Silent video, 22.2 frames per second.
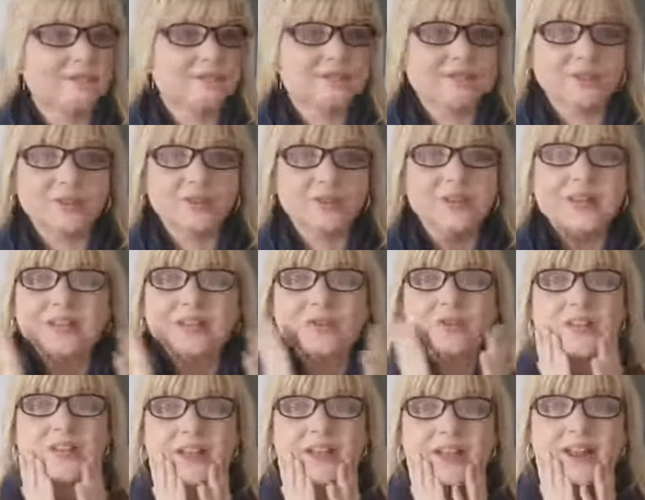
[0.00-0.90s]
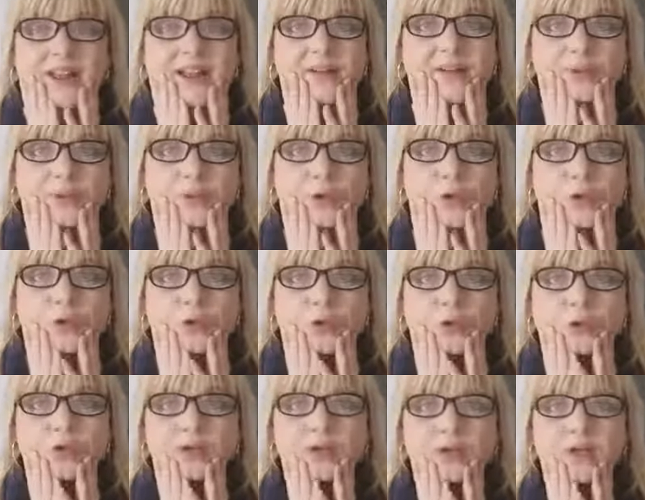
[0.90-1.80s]
you need to take care of your
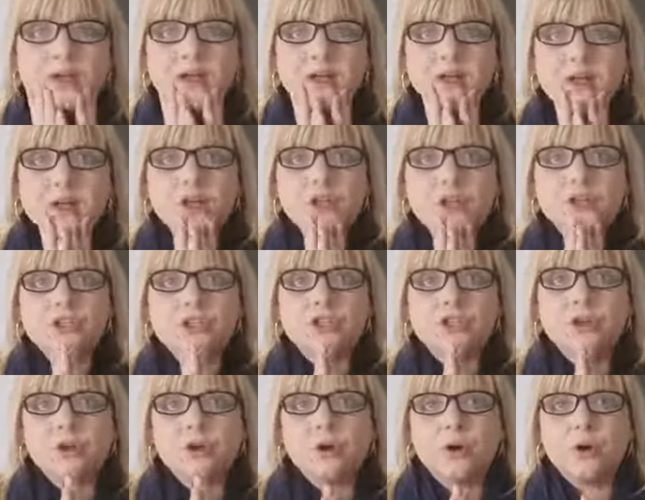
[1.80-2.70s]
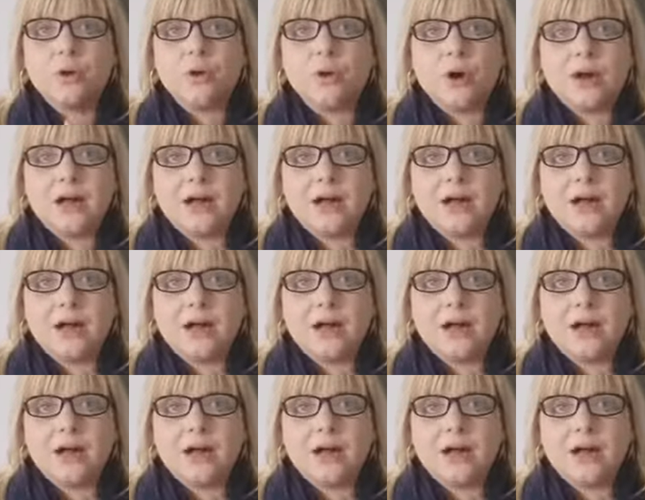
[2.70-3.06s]
tooth. So